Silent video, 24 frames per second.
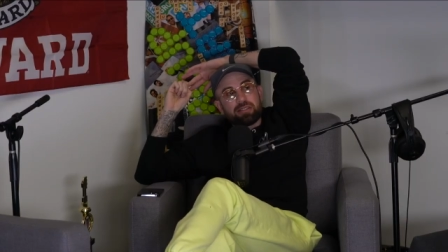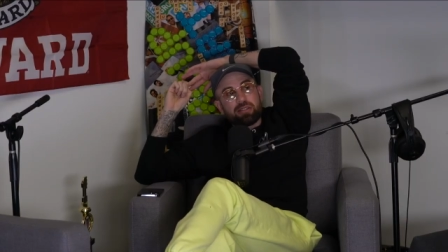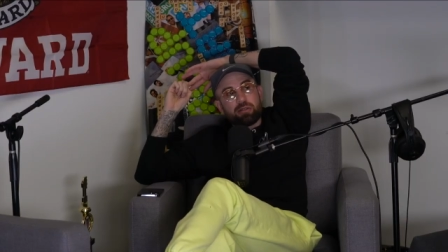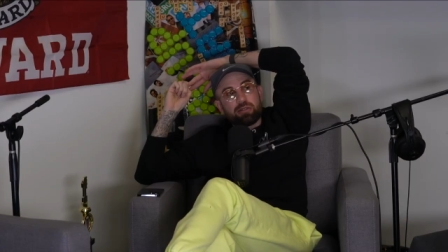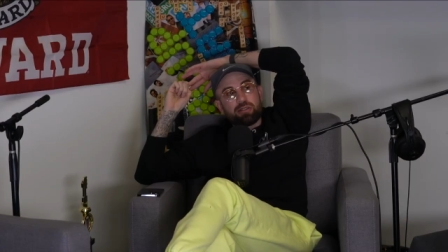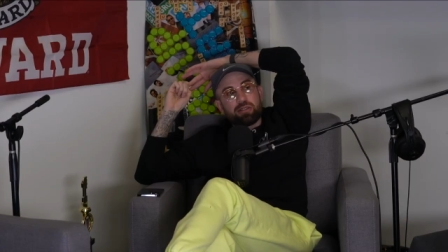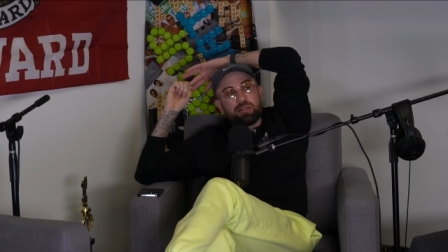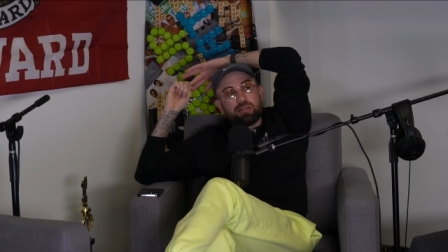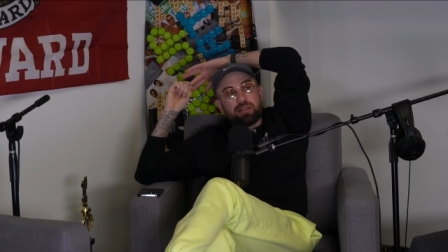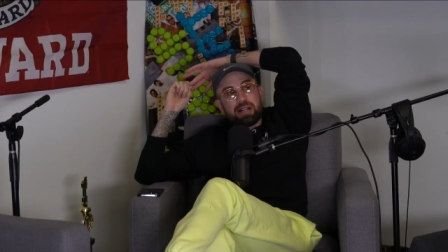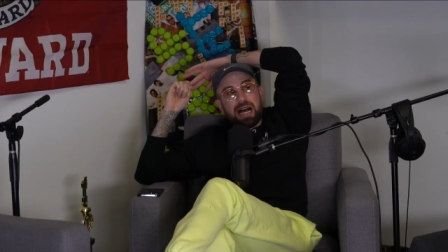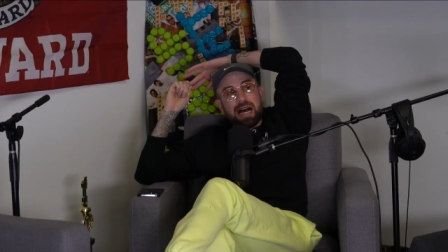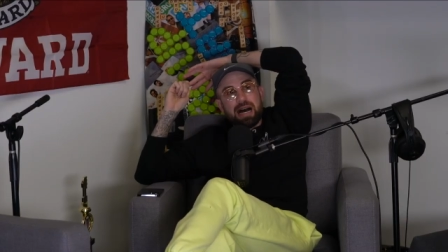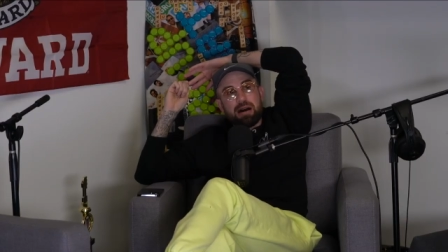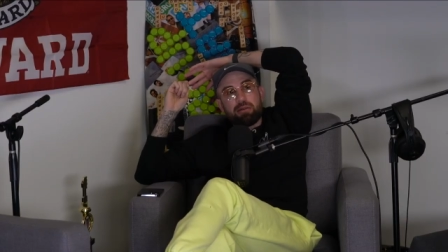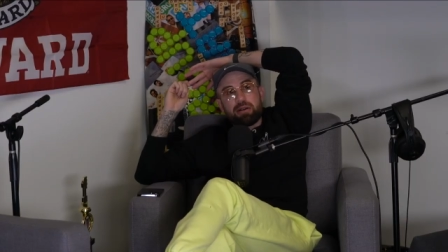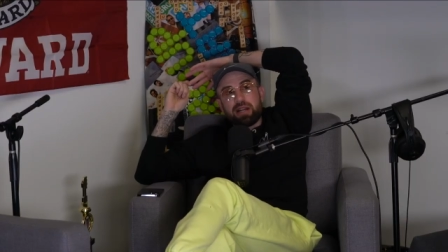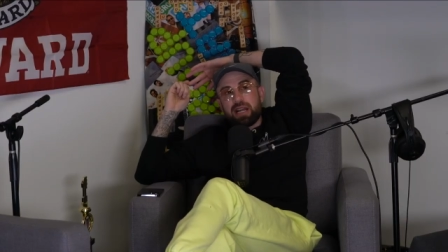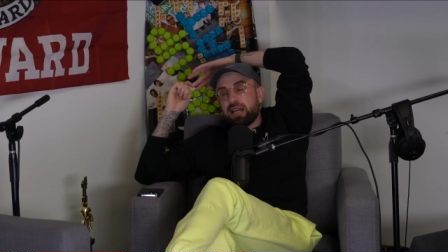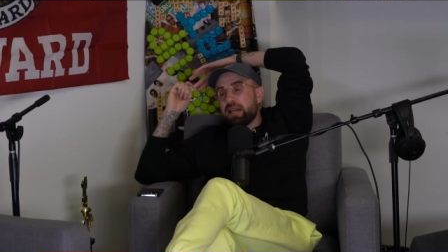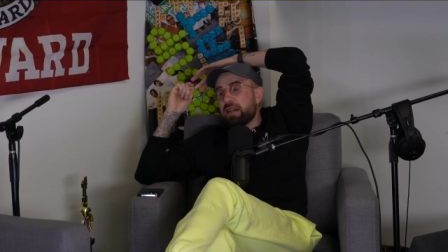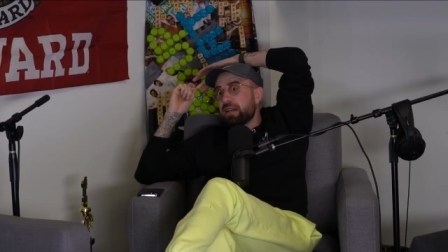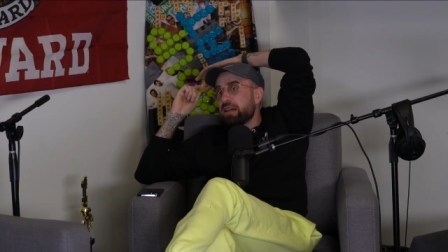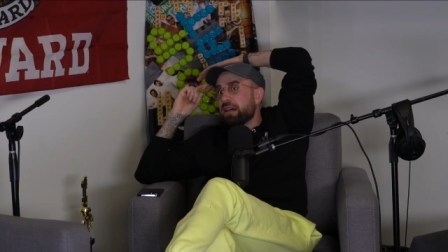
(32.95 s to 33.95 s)
social
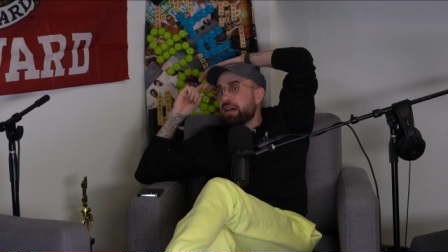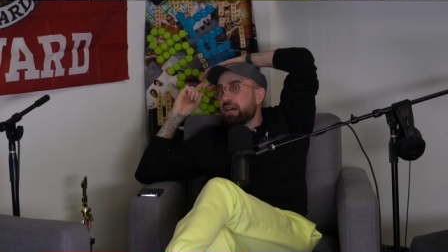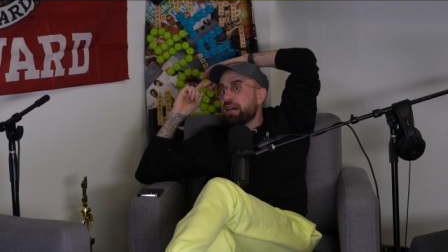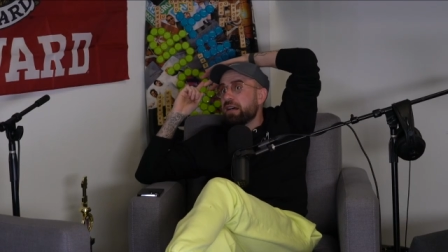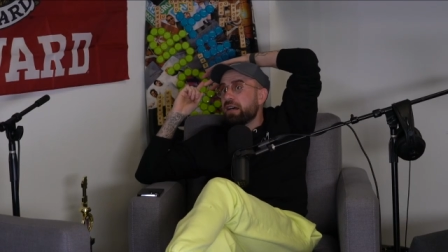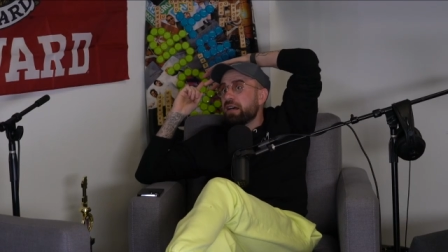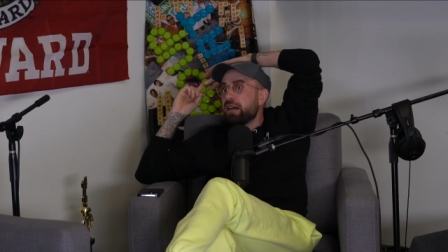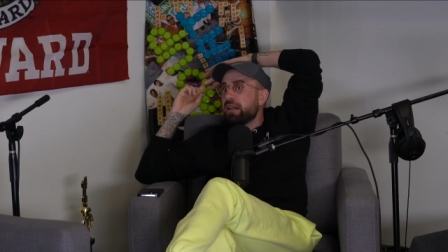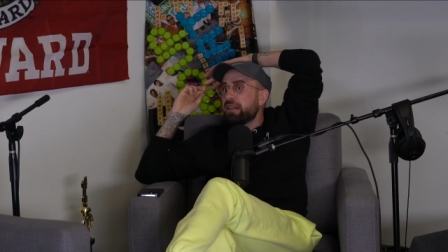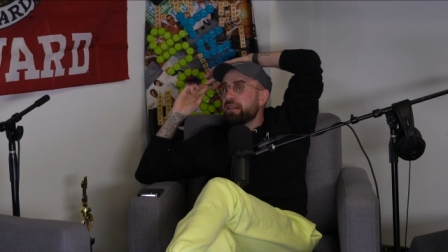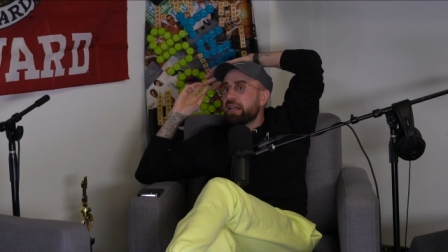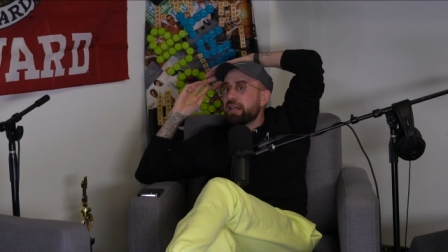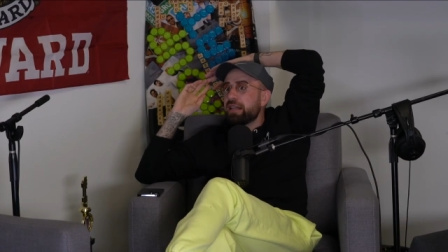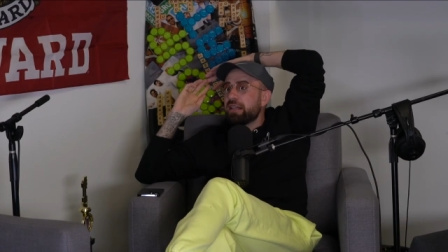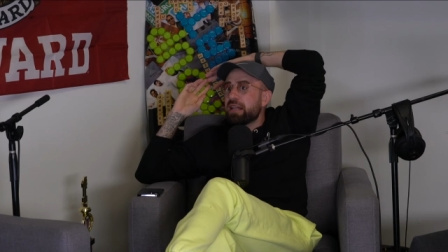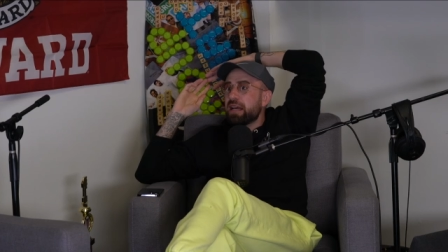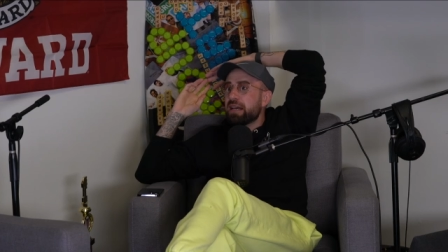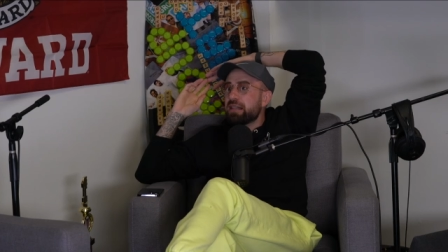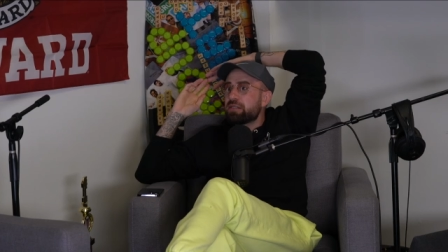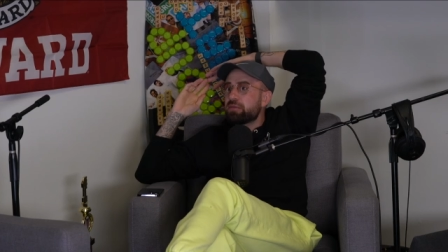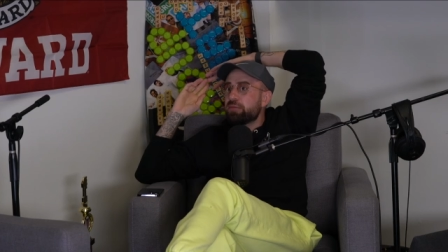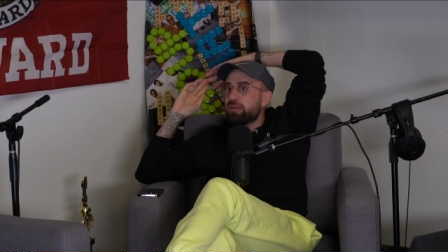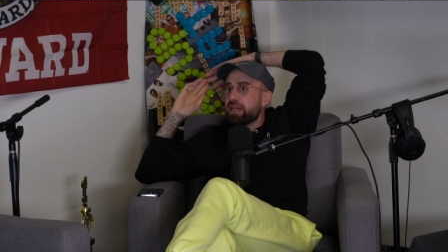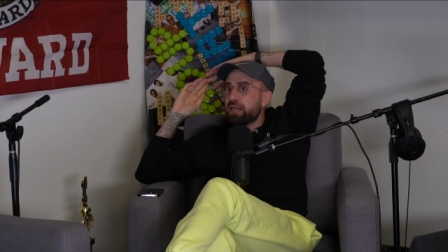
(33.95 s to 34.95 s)
outing uh, late
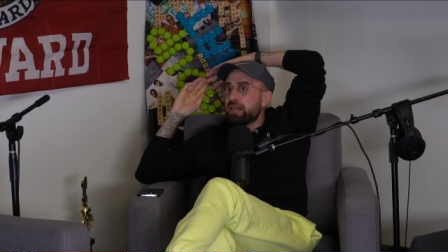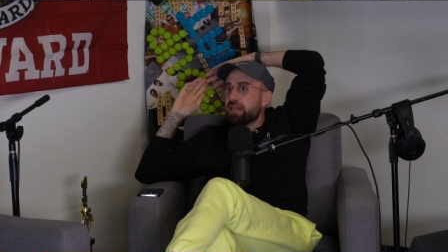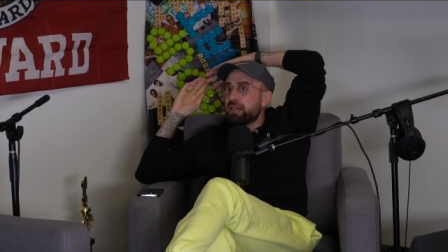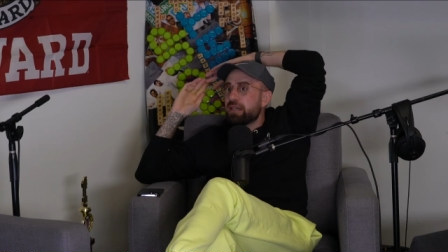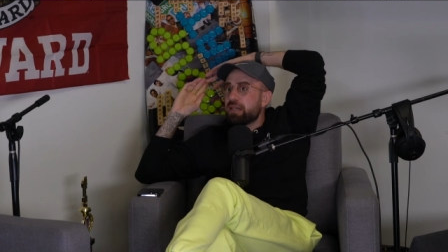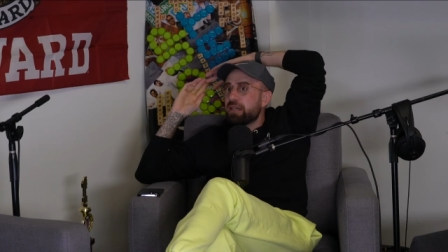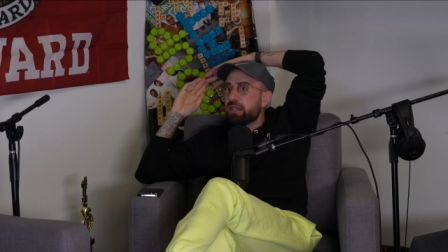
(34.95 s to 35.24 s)
last week.